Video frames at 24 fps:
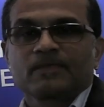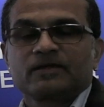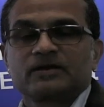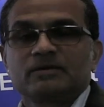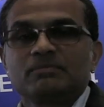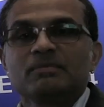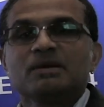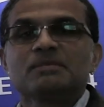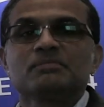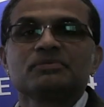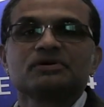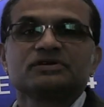
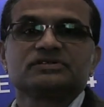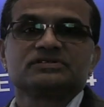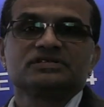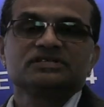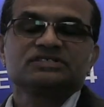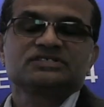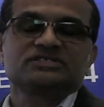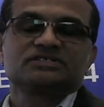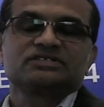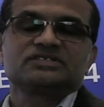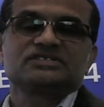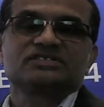Remember,
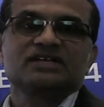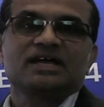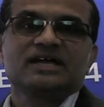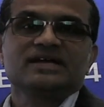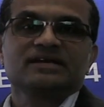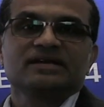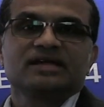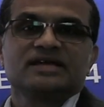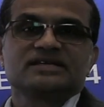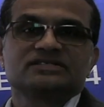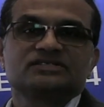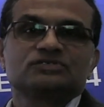this
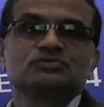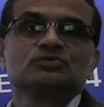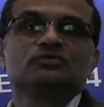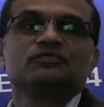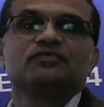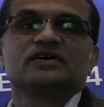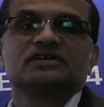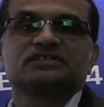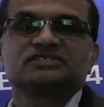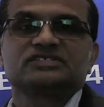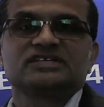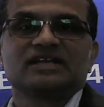design has two
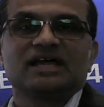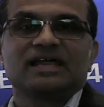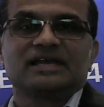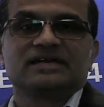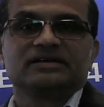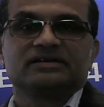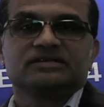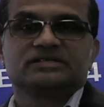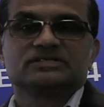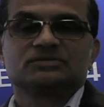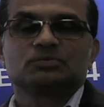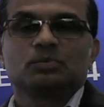
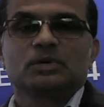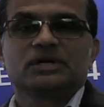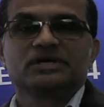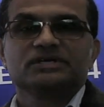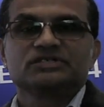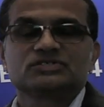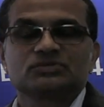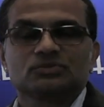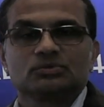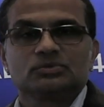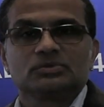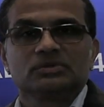functionalities. One
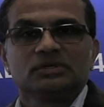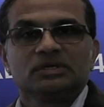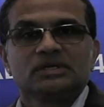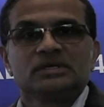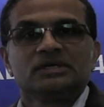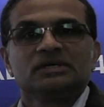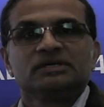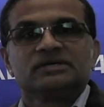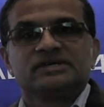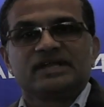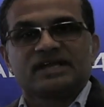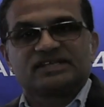is to
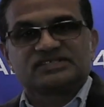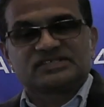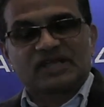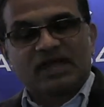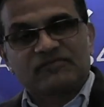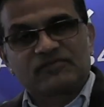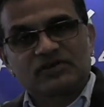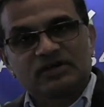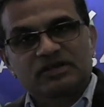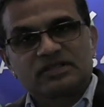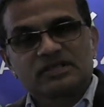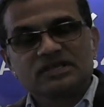take
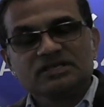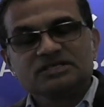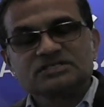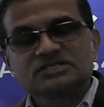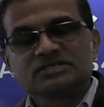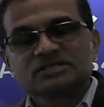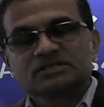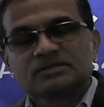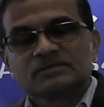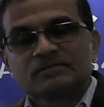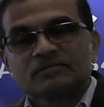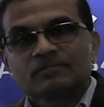cipher keys,